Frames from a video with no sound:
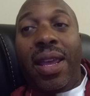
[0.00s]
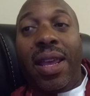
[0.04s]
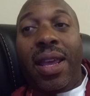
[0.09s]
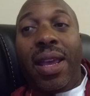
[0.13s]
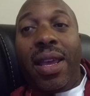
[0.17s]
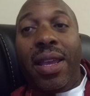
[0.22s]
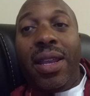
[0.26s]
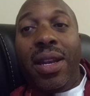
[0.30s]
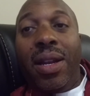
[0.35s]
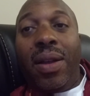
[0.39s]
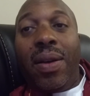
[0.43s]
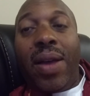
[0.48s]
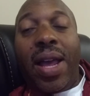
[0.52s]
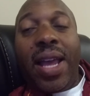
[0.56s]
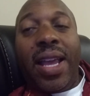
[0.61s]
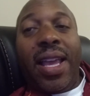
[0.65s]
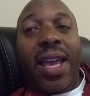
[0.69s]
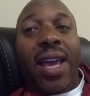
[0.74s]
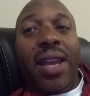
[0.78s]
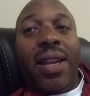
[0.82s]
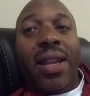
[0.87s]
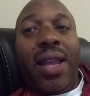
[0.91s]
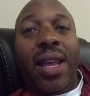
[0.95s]
You know, I
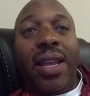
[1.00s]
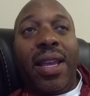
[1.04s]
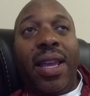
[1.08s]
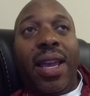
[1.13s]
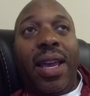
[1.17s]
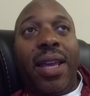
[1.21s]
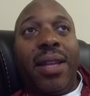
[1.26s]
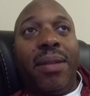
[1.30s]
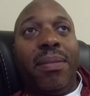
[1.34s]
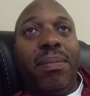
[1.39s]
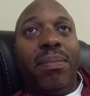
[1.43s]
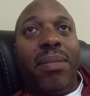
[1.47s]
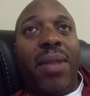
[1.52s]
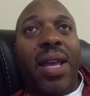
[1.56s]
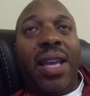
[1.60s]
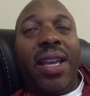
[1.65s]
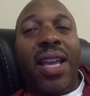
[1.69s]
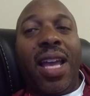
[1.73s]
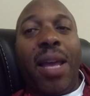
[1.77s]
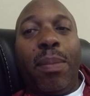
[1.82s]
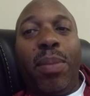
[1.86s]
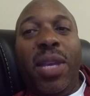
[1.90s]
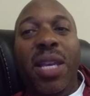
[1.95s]

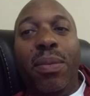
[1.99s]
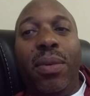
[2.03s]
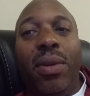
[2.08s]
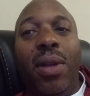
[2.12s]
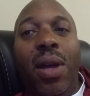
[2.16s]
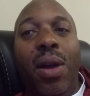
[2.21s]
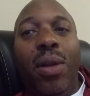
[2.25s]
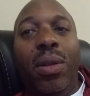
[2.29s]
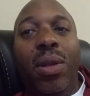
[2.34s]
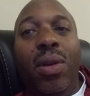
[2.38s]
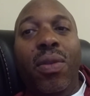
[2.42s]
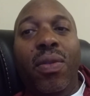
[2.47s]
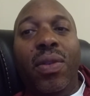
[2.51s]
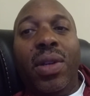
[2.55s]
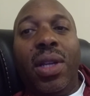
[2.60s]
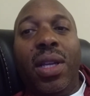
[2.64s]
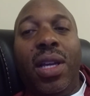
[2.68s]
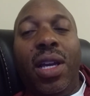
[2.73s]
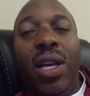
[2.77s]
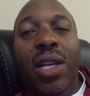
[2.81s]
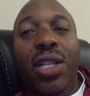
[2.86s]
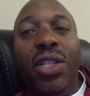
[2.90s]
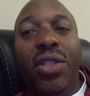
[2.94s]
got people all over the
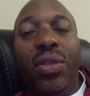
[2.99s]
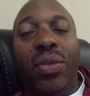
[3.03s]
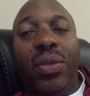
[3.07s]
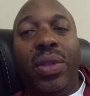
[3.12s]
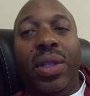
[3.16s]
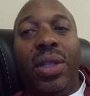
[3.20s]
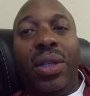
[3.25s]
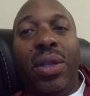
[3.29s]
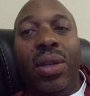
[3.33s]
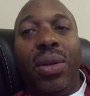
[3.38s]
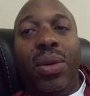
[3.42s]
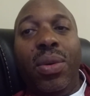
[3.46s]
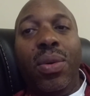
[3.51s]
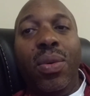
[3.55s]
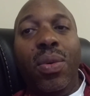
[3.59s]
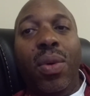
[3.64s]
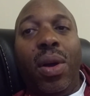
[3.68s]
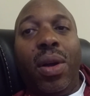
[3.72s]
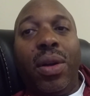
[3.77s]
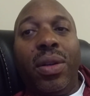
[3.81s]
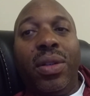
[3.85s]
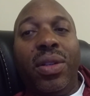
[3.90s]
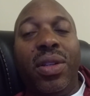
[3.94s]
country who
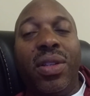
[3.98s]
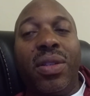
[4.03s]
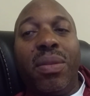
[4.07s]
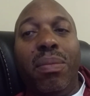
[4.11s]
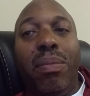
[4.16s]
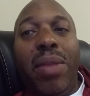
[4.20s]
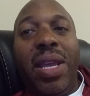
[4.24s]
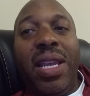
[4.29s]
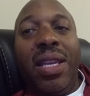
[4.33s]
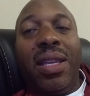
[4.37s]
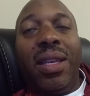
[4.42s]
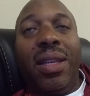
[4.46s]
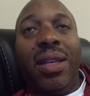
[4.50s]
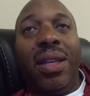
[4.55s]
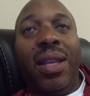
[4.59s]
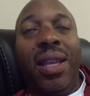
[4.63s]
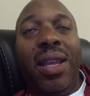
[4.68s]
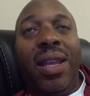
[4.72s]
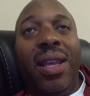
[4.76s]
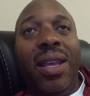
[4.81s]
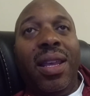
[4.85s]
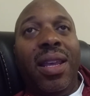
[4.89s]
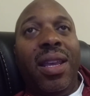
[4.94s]
are just making.
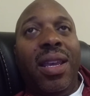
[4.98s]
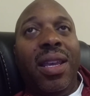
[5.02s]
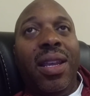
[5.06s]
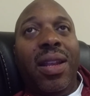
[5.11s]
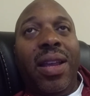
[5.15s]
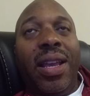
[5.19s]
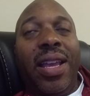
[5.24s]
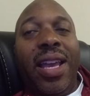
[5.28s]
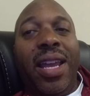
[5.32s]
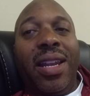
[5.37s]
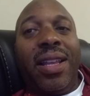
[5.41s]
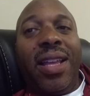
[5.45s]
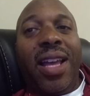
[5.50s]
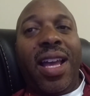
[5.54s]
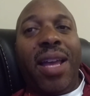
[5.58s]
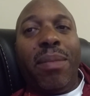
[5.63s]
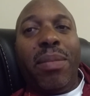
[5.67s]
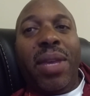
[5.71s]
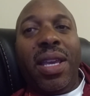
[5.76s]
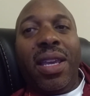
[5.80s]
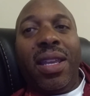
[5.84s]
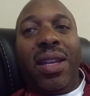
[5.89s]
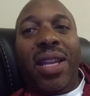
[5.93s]
You know, I got a guy
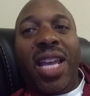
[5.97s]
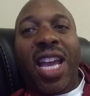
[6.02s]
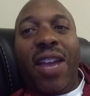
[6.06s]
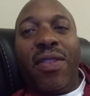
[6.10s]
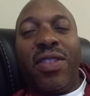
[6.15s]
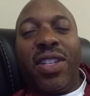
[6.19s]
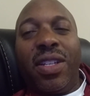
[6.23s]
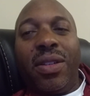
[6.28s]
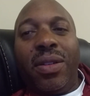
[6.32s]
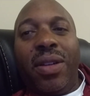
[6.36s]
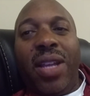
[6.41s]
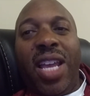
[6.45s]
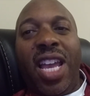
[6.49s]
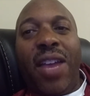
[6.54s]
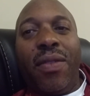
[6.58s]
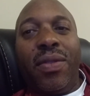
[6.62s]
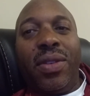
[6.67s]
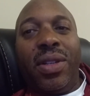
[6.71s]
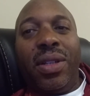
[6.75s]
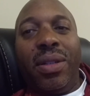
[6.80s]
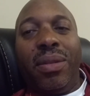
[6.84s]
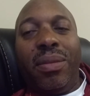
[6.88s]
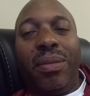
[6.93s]
making
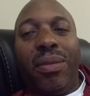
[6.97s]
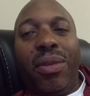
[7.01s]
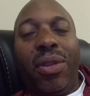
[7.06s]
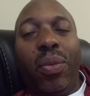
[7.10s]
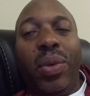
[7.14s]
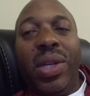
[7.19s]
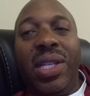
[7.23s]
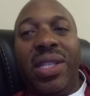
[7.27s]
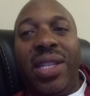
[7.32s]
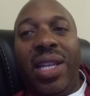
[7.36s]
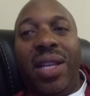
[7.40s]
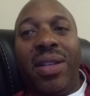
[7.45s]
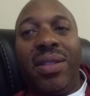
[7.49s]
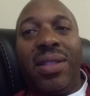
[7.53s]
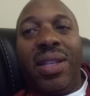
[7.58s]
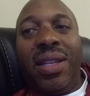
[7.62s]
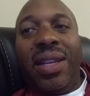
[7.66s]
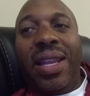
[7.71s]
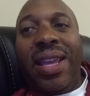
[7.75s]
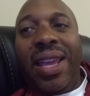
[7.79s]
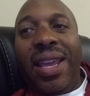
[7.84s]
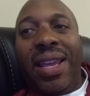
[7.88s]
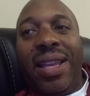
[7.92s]
averaging 3 sales a
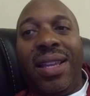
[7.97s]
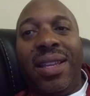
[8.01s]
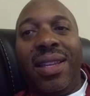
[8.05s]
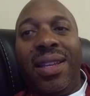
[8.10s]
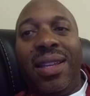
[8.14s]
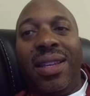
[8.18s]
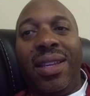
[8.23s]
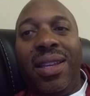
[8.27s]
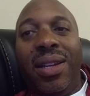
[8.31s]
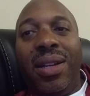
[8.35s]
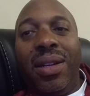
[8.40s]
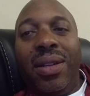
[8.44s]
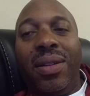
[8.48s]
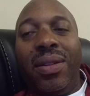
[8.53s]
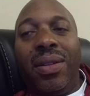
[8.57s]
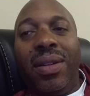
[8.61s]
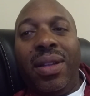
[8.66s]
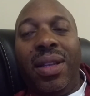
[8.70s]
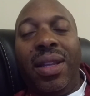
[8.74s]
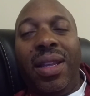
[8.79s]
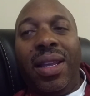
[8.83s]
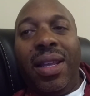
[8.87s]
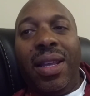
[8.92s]
day. You know,
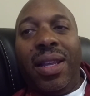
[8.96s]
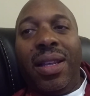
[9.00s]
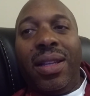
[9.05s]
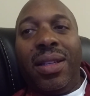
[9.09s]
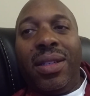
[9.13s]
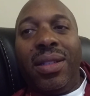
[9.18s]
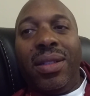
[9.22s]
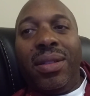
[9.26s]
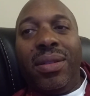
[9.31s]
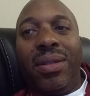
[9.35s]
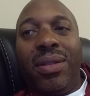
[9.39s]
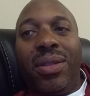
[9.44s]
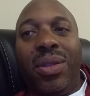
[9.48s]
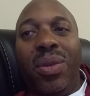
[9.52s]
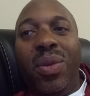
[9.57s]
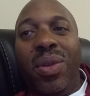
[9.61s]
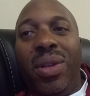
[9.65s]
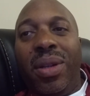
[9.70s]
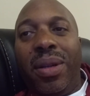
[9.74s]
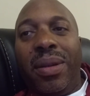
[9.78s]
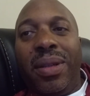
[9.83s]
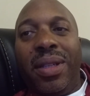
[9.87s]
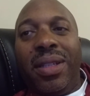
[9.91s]

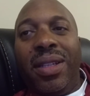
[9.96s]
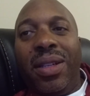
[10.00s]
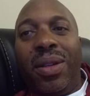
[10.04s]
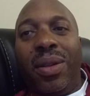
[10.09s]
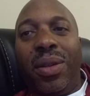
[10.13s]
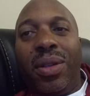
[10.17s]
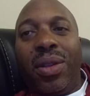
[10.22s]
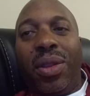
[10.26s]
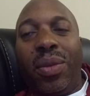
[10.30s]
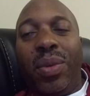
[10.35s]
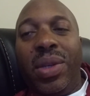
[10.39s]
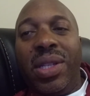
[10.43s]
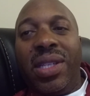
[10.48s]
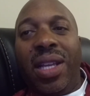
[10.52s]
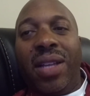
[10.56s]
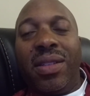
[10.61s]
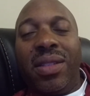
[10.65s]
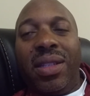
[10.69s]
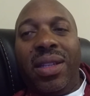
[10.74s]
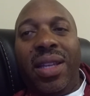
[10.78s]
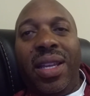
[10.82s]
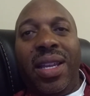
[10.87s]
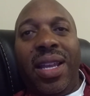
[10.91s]
3
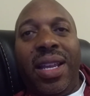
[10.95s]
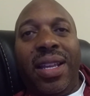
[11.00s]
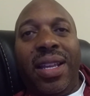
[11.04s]
sales a day.